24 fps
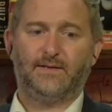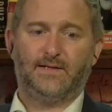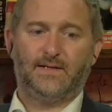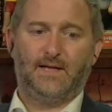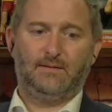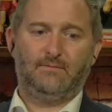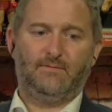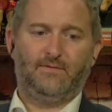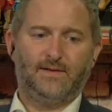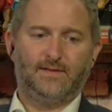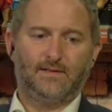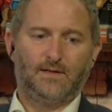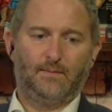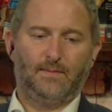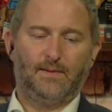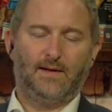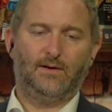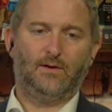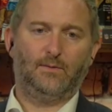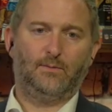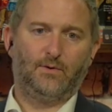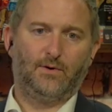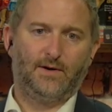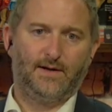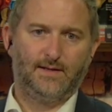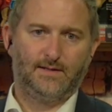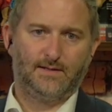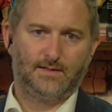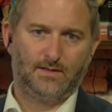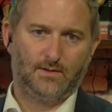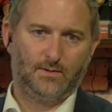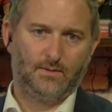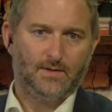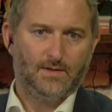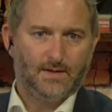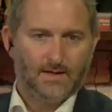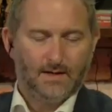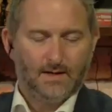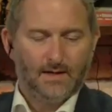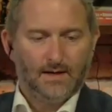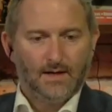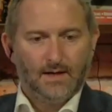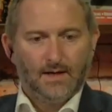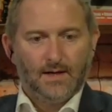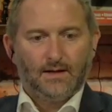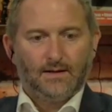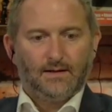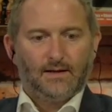team, if he's not playing number eight. So
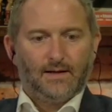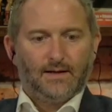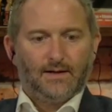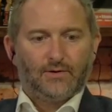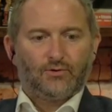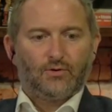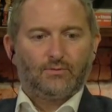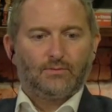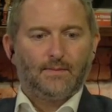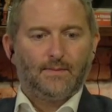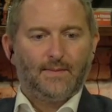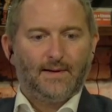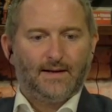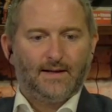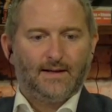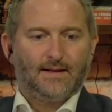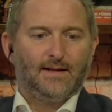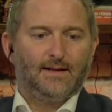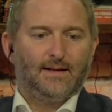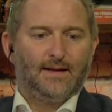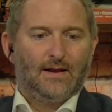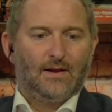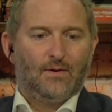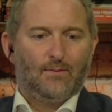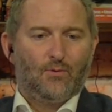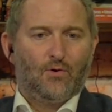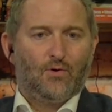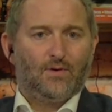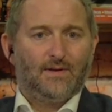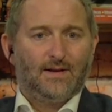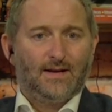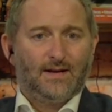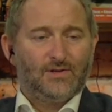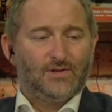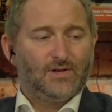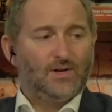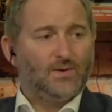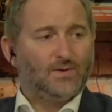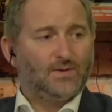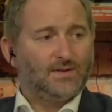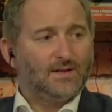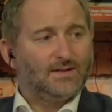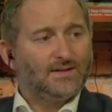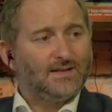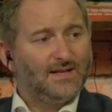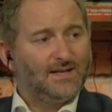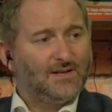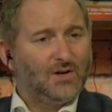the English rugby media think they know more than Eddie Jones. And
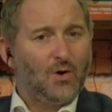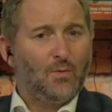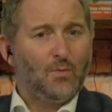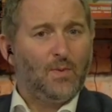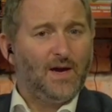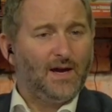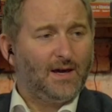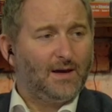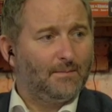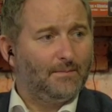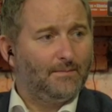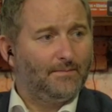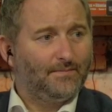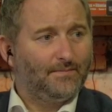they're saying, don't pick him.